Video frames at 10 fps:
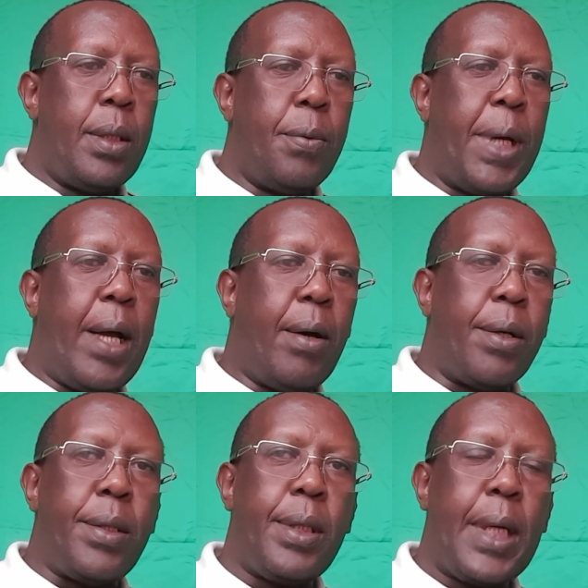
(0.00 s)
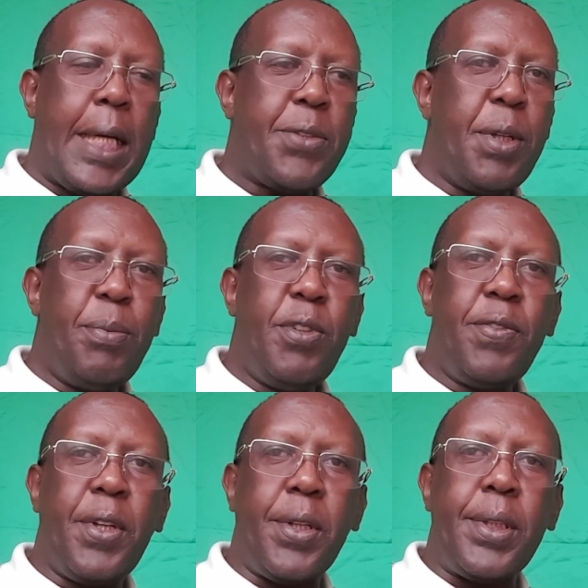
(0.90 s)
Well, as we
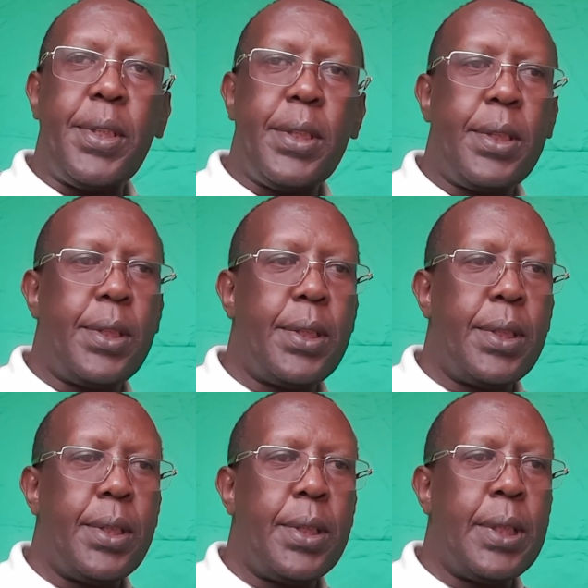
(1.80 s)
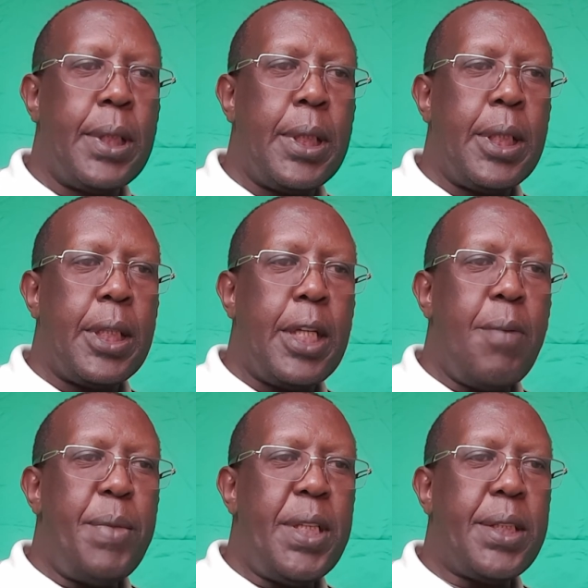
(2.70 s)
move on,
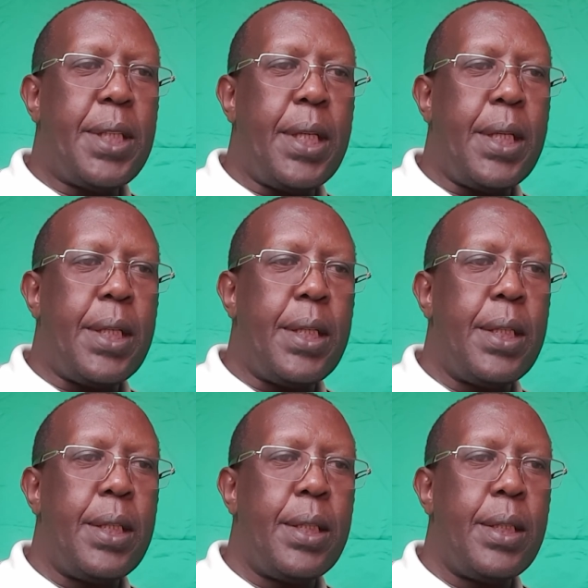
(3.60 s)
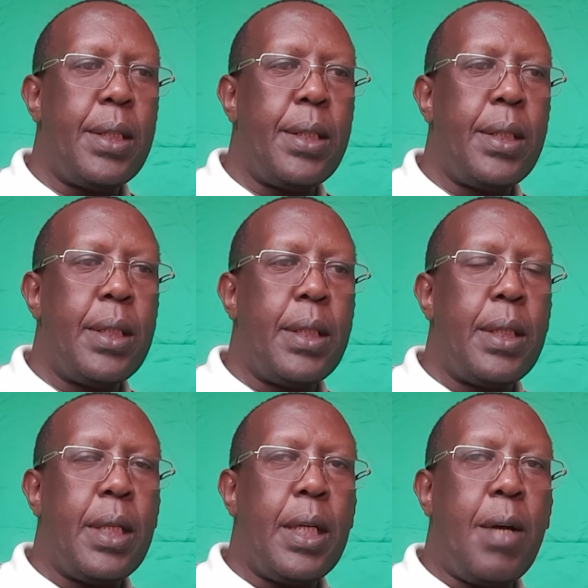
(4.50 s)
let me say
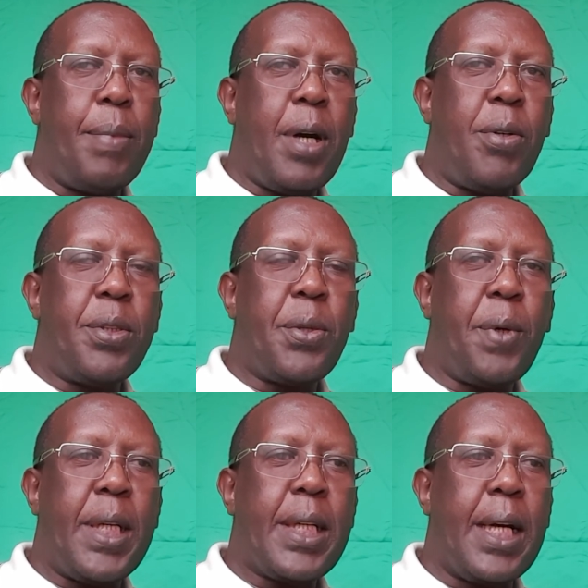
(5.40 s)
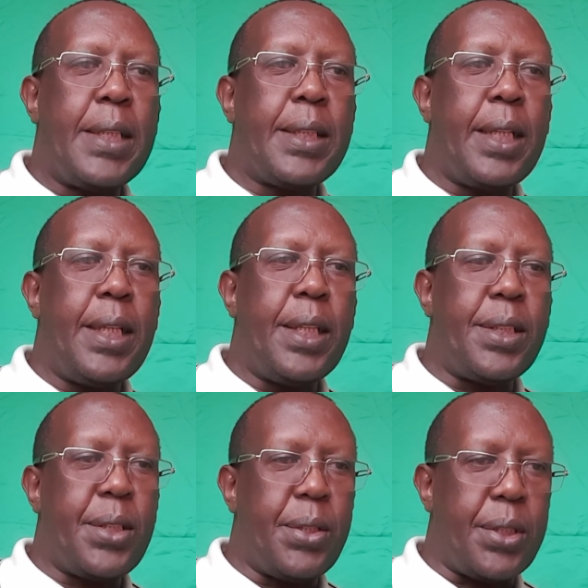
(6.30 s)
about what counseling
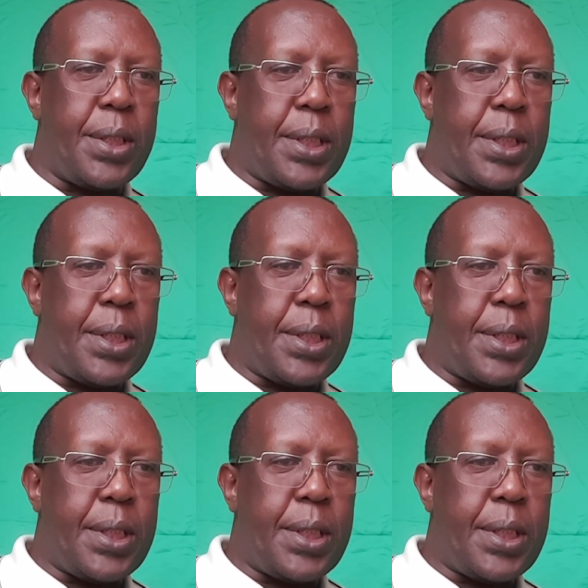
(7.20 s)
is not.